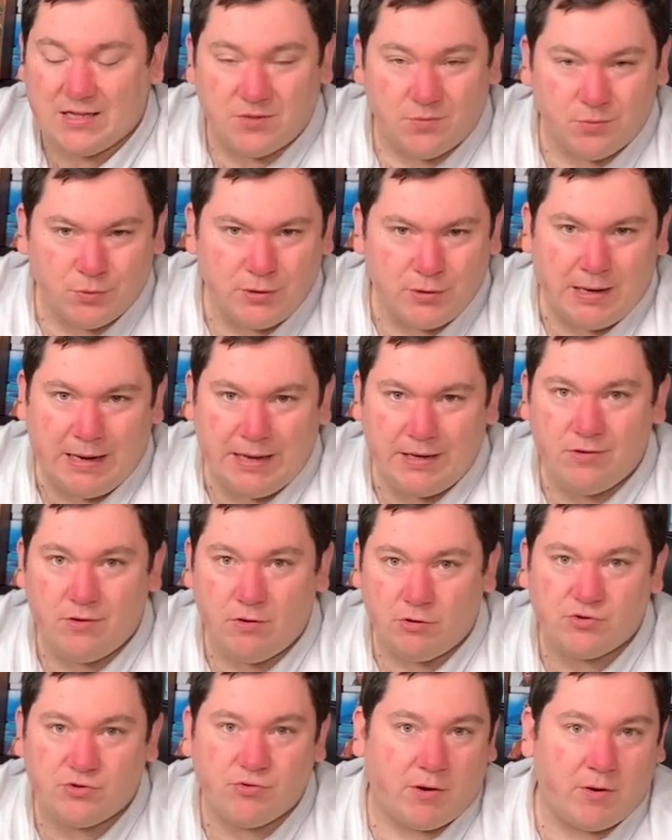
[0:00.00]
in Wonderland,
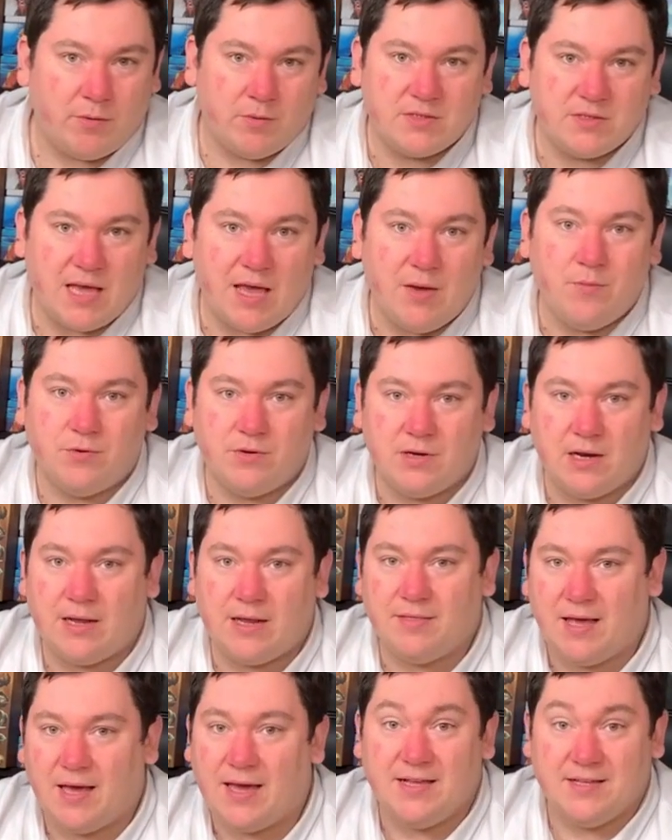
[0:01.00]
you're trying to escape
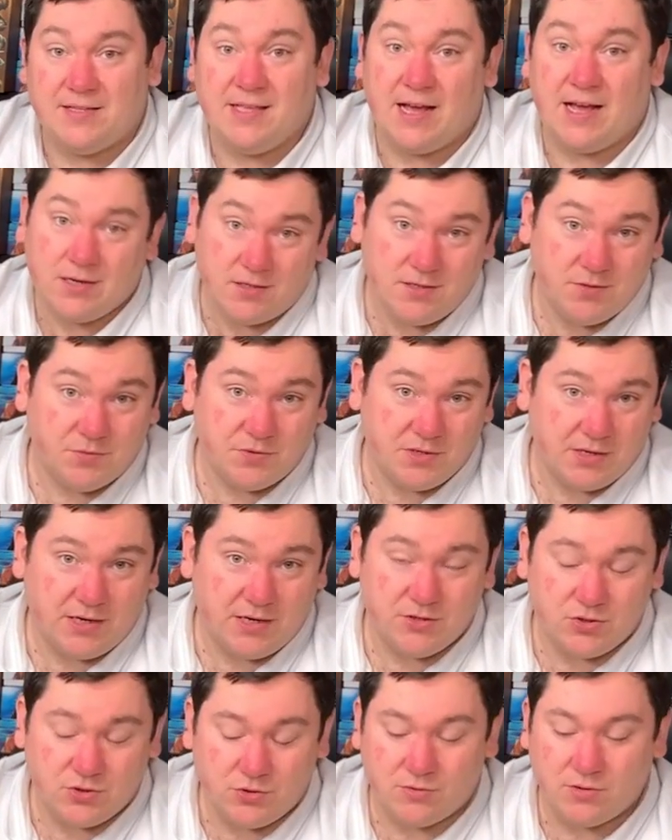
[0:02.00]
Wonderland. That is the Alice in
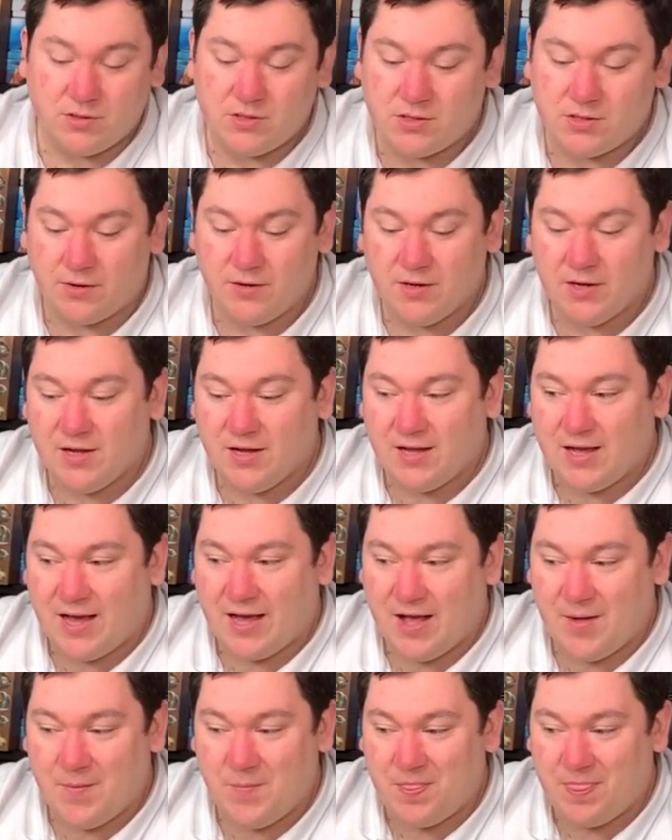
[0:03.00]
Wonderland story. So
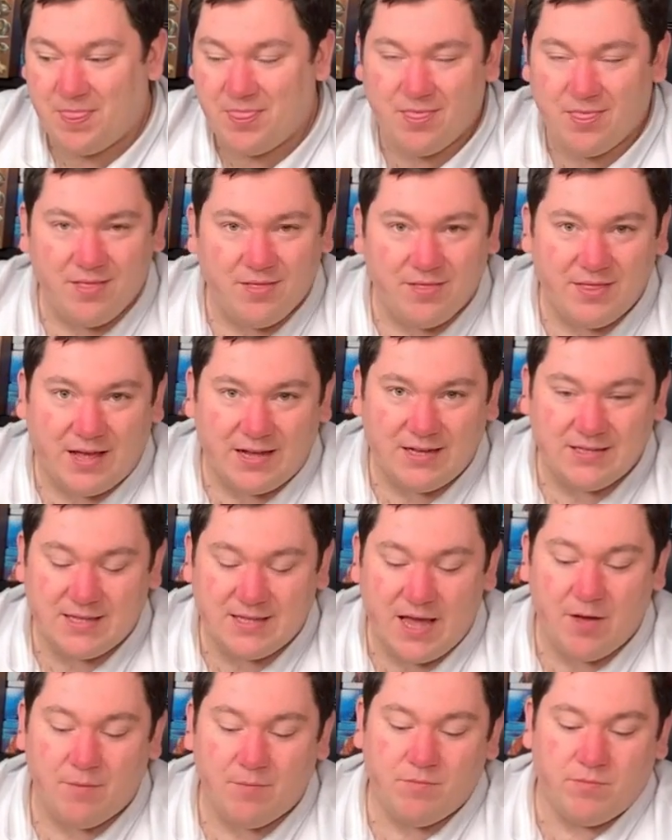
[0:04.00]
that is
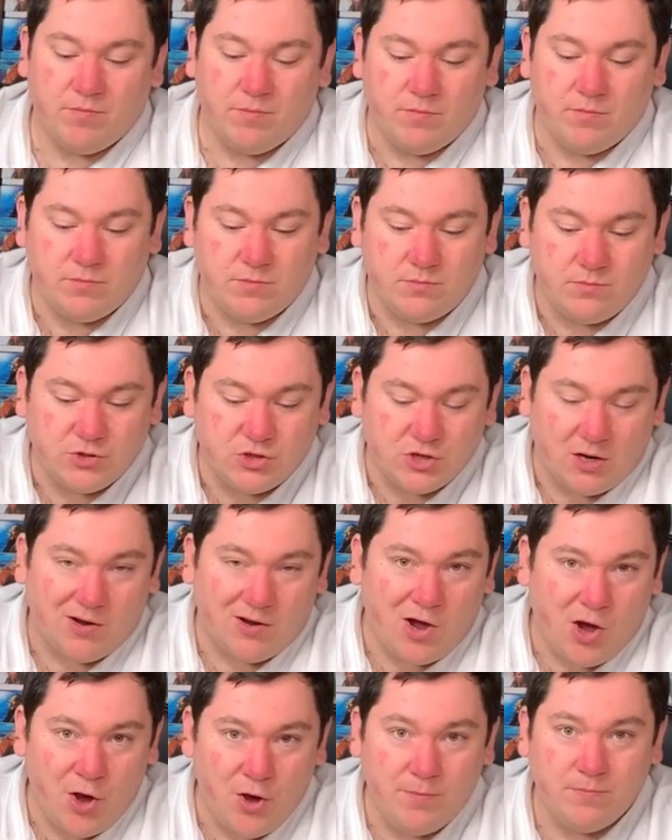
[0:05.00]
there. Sherlock
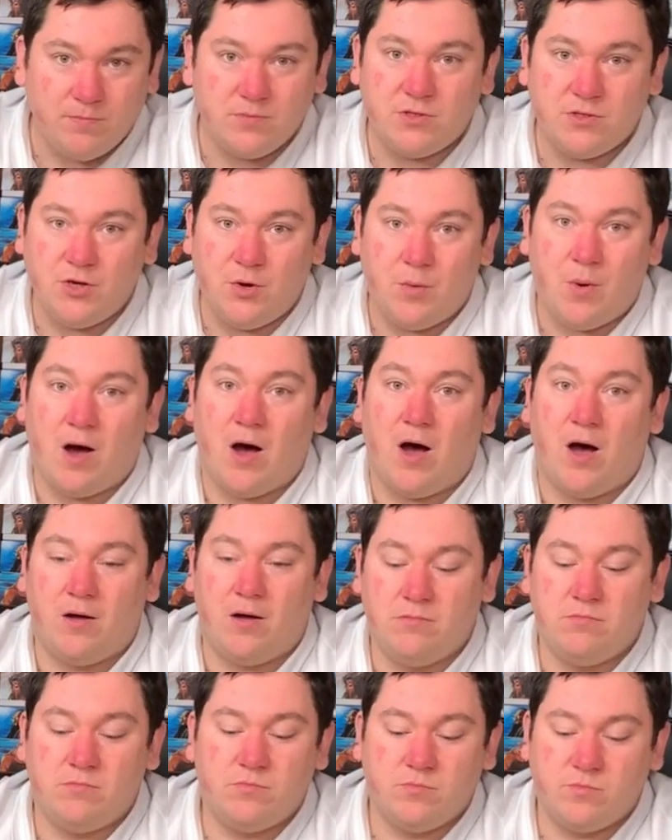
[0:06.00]
Holmes, you are
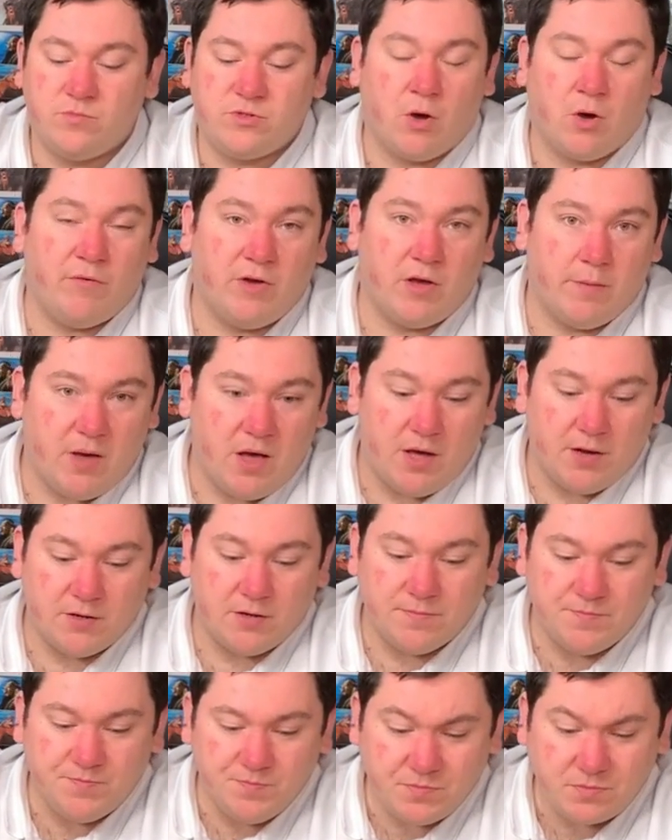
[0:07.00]
solving a murder.
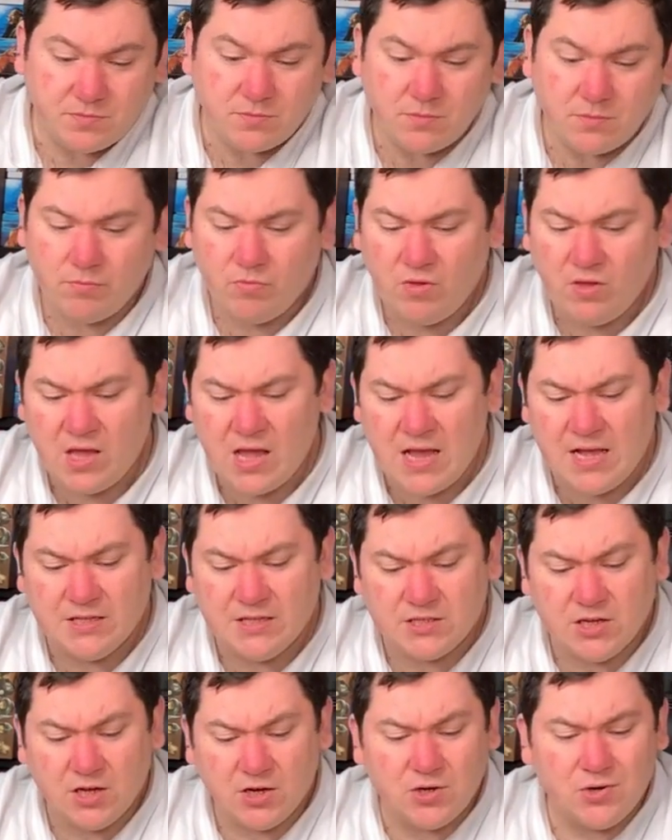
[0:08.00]

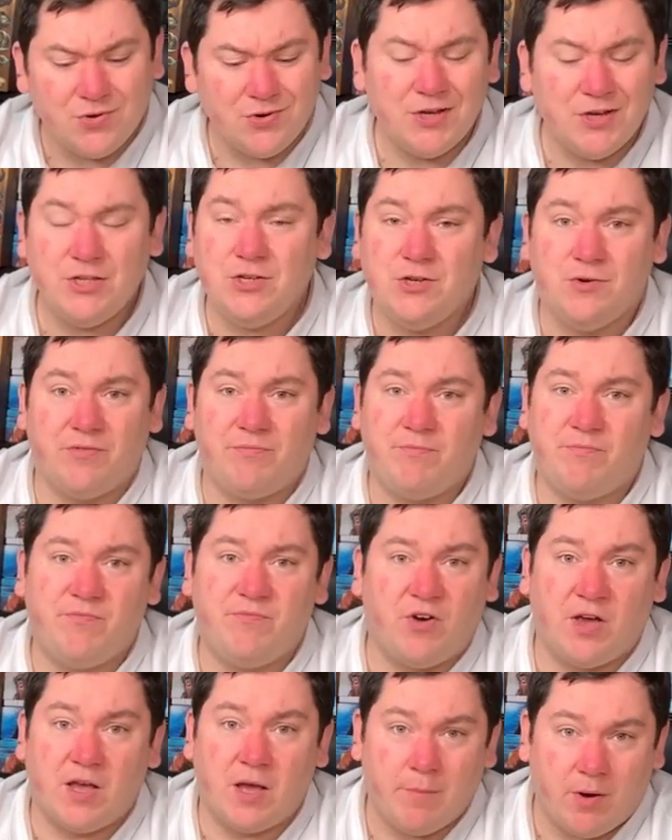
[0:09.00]
Insert Coin, you're
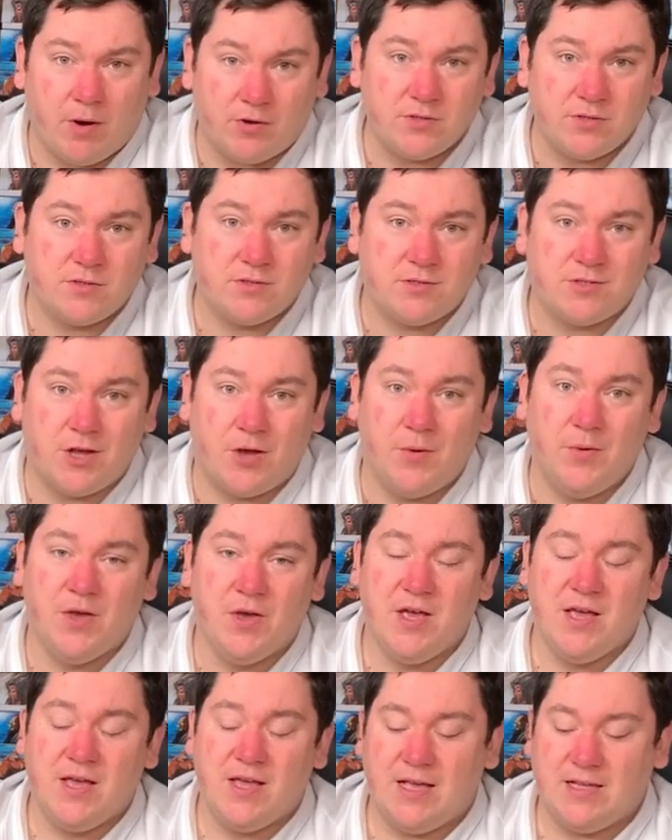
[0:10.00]
fighting a boss. So
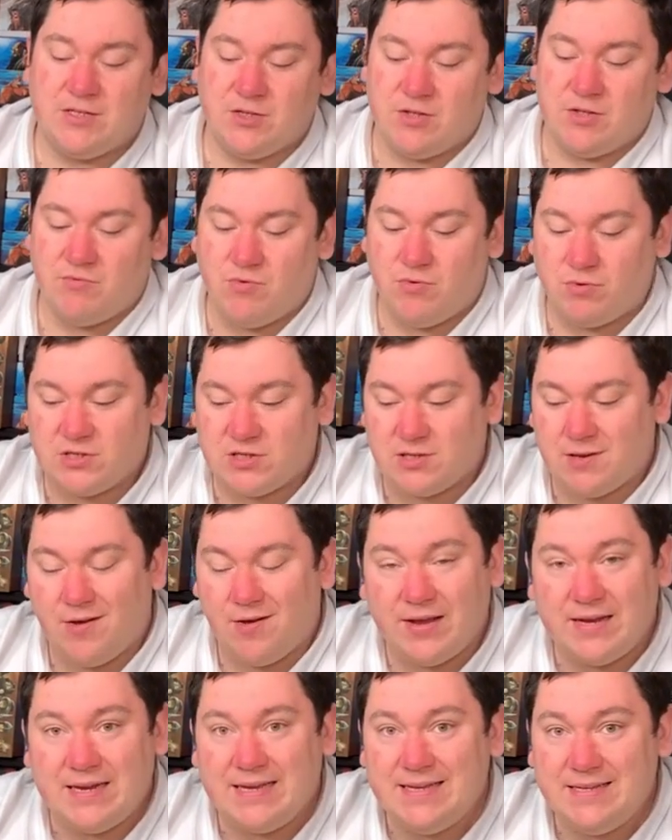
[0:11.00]
they're all
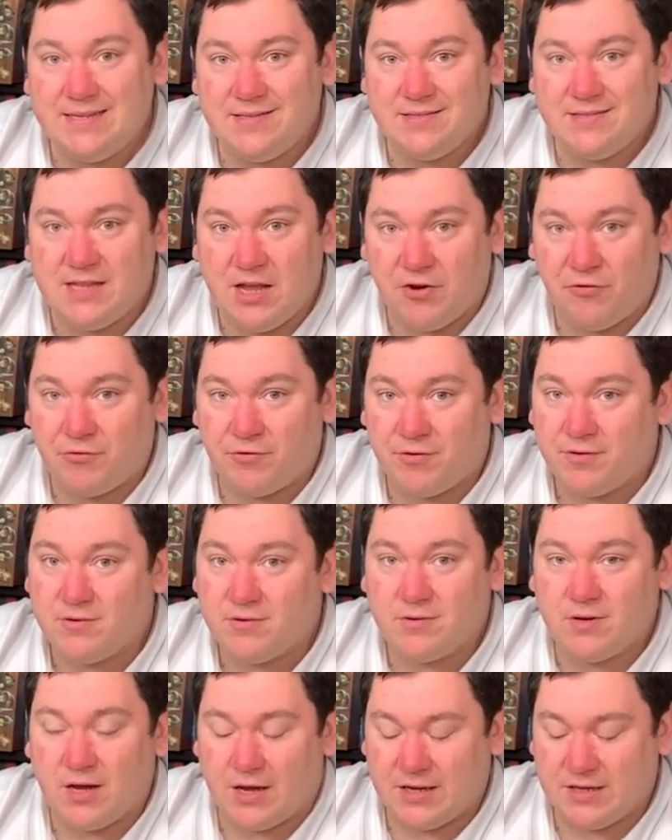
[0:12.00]
slightly different
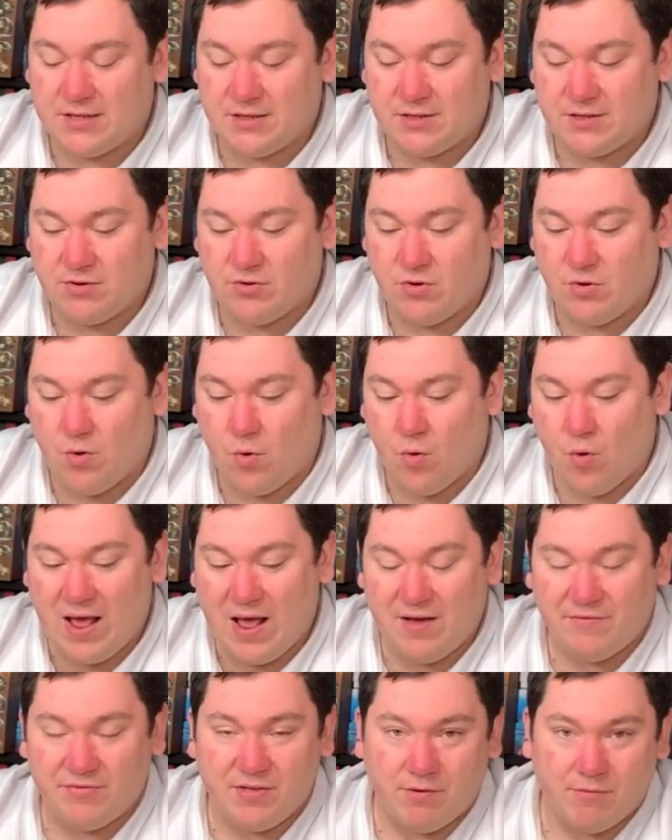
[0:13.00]
and all
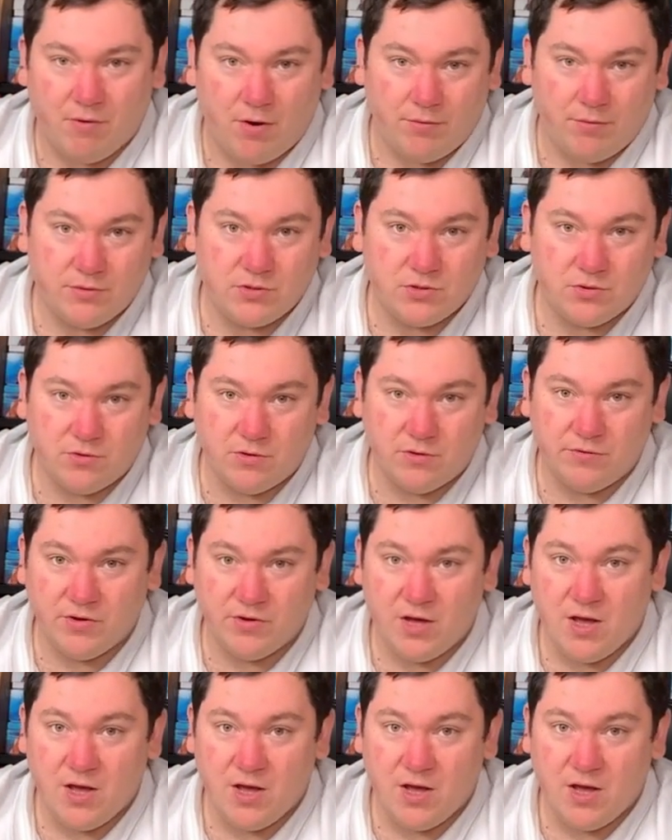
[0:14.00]
have their own sort of